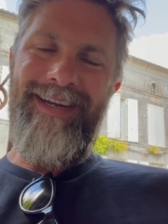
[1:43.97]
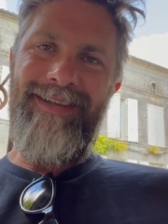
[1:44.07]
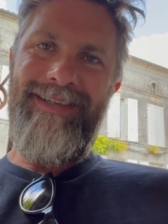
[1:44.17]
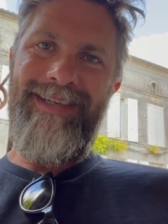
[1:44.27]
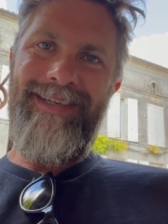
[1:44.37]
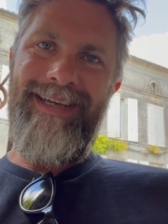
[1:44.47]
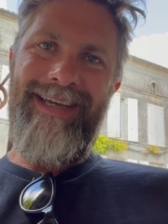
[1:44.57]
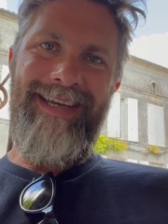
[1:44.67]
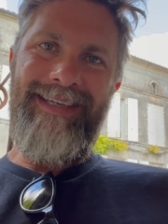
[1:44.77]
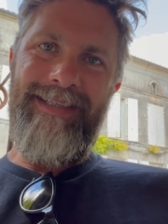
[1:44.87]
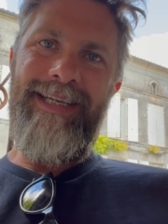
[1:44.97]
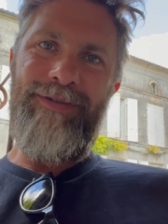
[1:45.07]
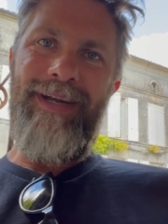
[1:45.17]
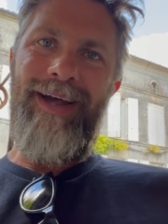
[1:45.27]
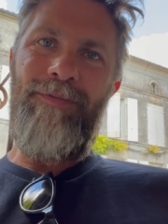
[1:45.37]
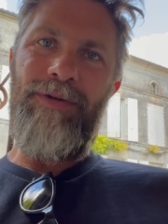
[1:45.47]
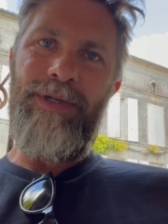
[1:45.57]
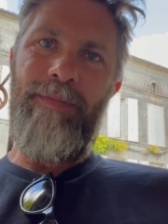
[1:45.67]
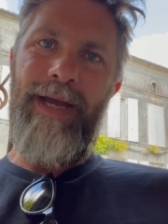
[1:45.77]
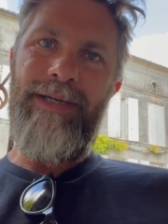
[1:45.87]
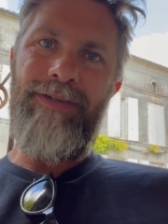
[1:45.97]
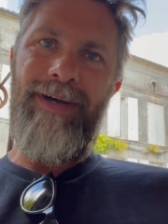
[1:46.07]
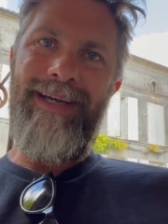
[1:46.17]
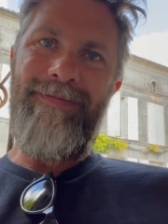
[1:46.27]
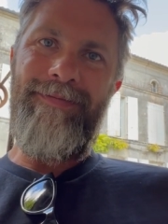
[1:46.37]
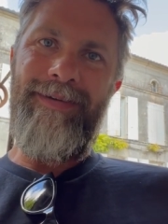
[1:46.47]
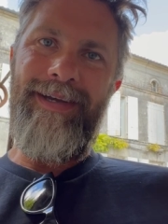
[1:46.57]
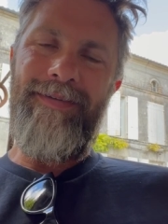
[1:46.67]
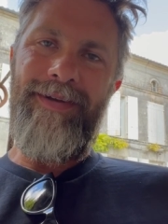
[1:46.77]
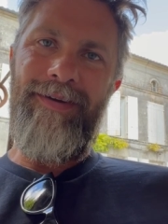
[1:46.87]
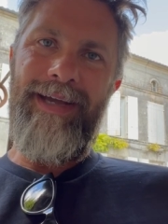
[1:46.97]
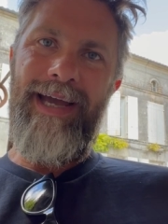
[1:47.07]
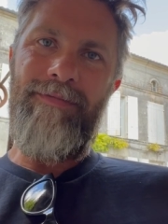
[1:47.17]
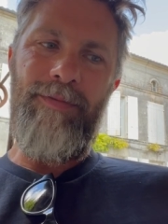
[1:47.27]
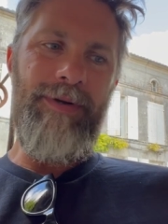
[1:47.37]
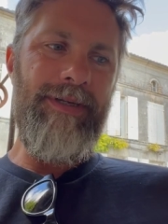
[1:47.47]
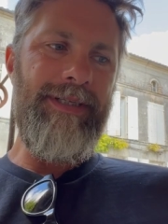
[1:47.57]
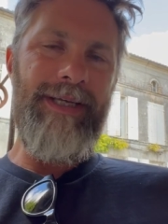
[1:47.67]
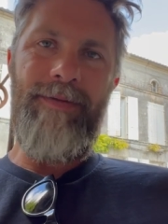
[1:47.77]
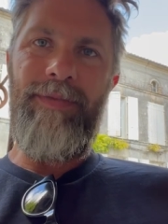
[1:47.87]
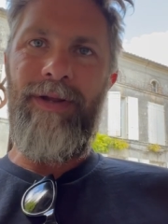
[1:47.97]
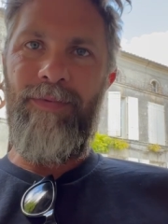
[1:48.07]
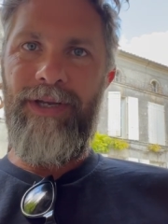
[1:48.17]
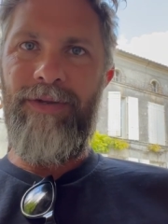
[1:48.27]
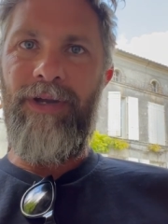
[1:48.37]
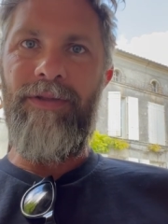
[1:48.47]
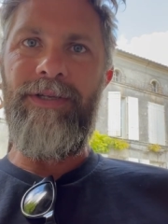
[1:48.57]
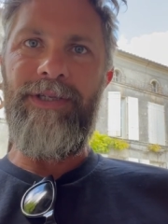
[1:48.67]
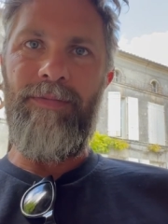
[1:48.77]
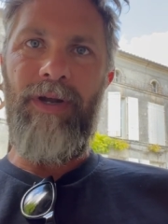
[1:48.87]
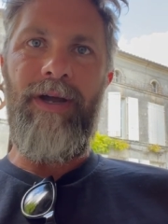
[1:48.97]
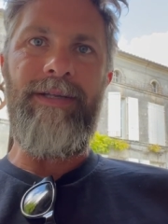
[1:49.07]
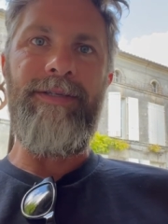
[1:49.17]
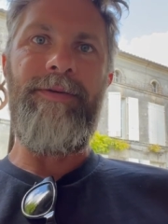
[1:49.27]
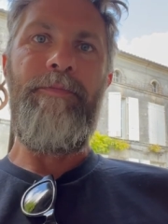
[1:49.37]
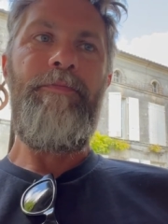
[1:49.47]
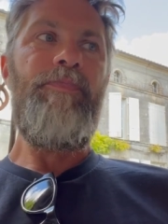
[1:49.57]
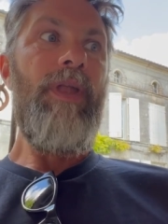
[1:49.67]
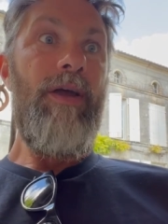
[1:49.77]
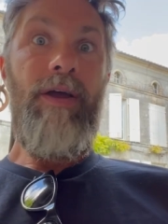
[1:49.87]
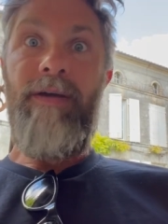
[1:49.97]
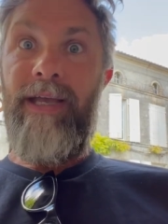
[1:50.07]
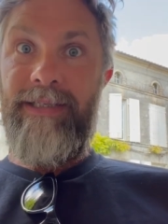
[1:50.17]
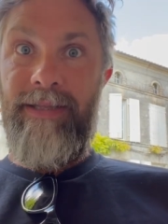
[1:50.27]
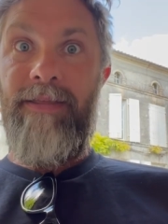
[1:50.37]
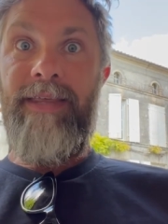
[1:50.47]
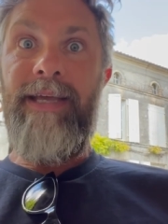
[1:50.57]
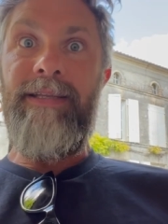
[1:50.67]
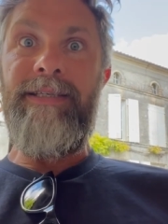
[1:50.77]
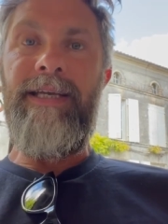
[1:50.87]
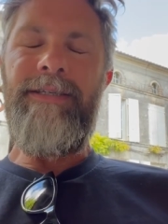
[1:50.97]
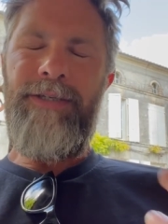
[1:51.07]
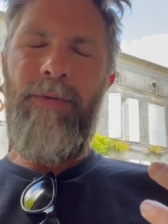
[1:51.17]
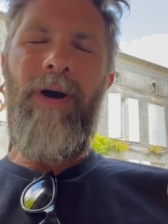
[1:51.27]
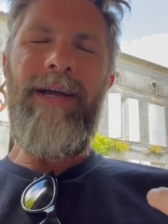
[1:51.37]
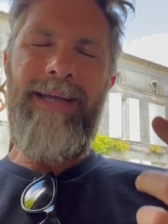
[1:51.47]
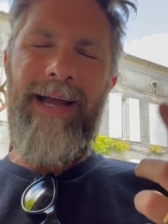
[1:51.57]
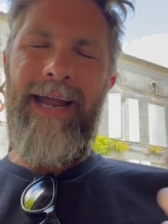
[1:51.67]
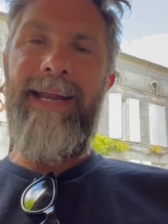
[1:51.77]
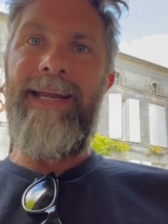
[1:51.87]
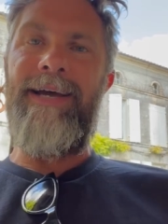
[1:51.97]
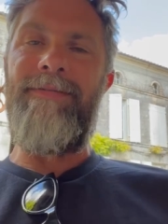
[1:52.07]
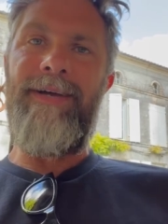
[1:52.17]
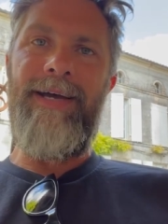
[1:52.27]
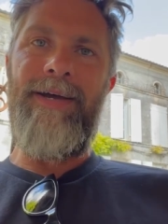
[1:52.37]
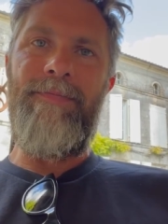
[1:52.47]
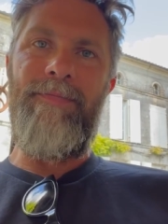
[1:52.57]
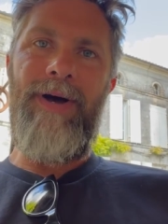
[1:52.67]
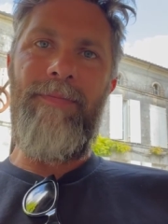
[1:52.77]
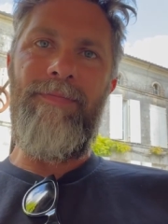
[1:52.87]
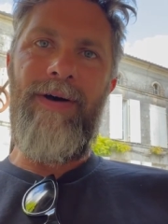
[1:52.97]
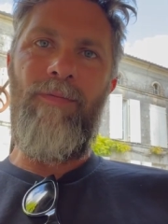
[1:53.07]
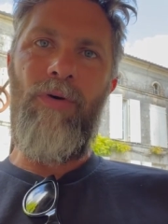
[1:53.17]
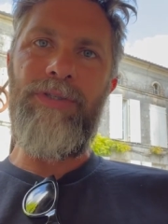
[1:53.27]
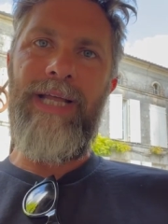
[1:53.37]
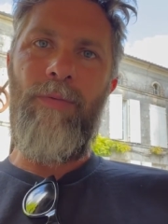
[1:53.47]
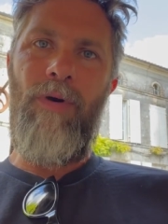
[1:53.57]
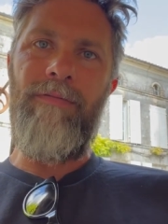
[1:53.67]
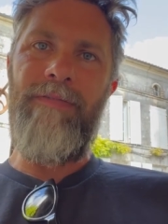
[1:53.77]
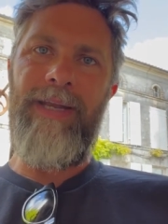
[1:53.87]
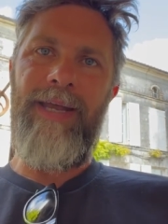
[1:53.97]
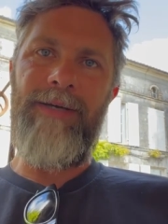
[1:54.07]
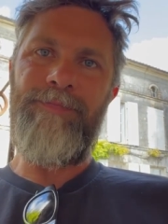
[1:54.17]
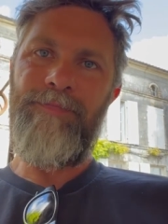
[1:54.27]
You know, it's literally like watching paint dry if you're not careful. But, you know, we do know that some clients, it's the thing that says, you know, I get it now. I've watched that one video.